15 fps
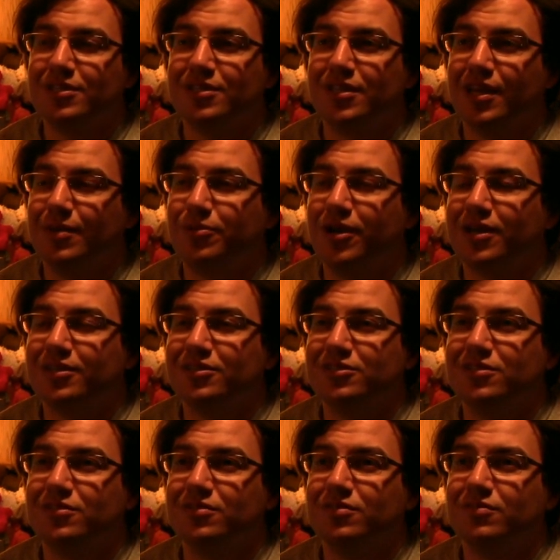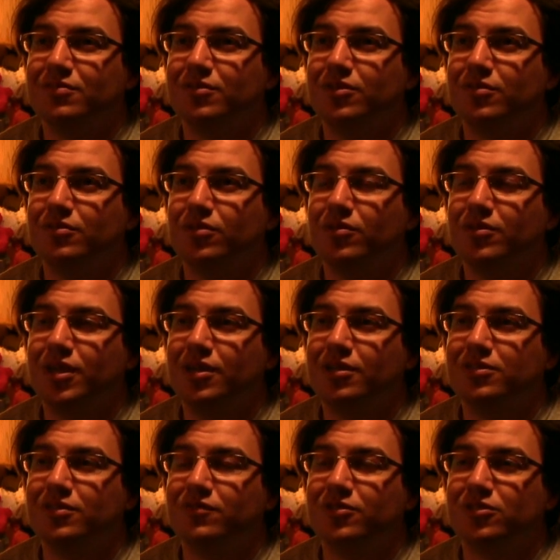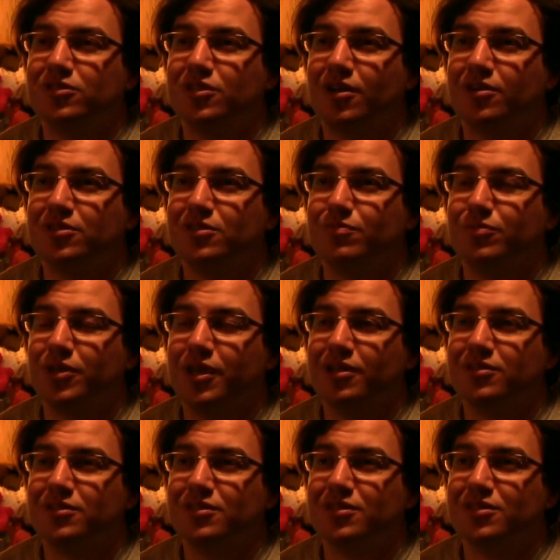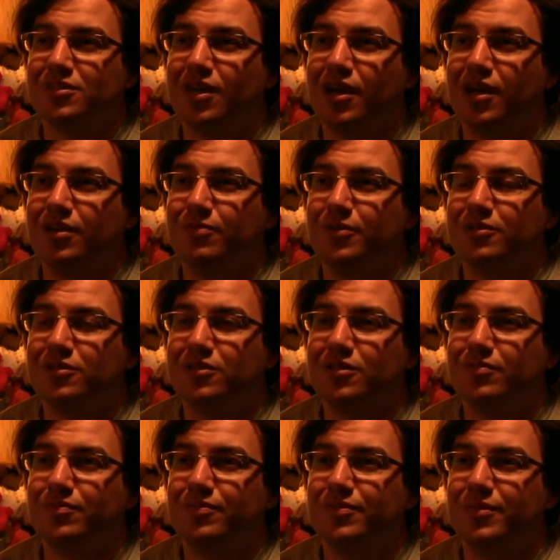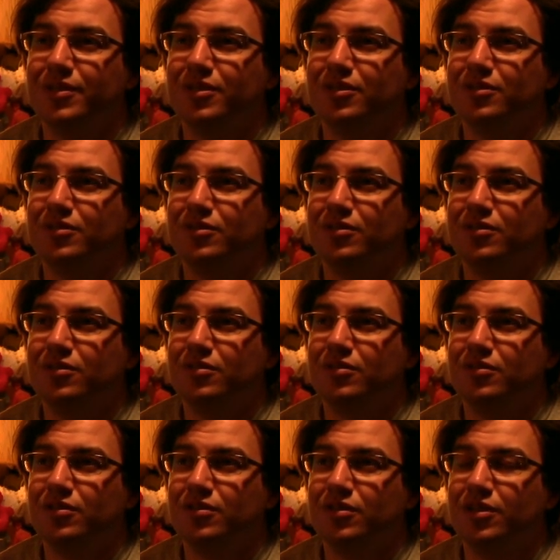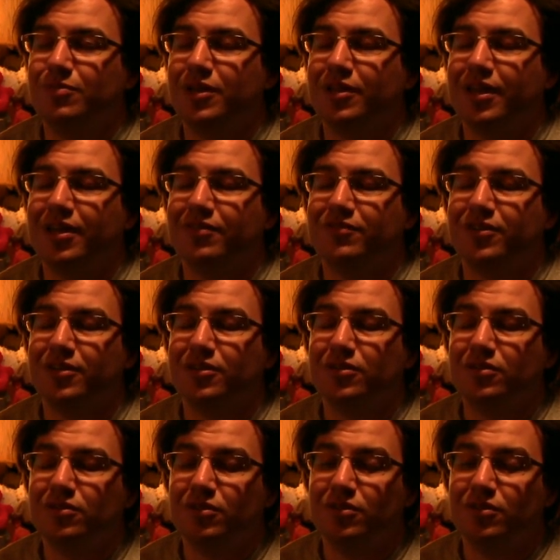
a lot of practice to locate different stars and planets in the sky, but it could be a lot of fun.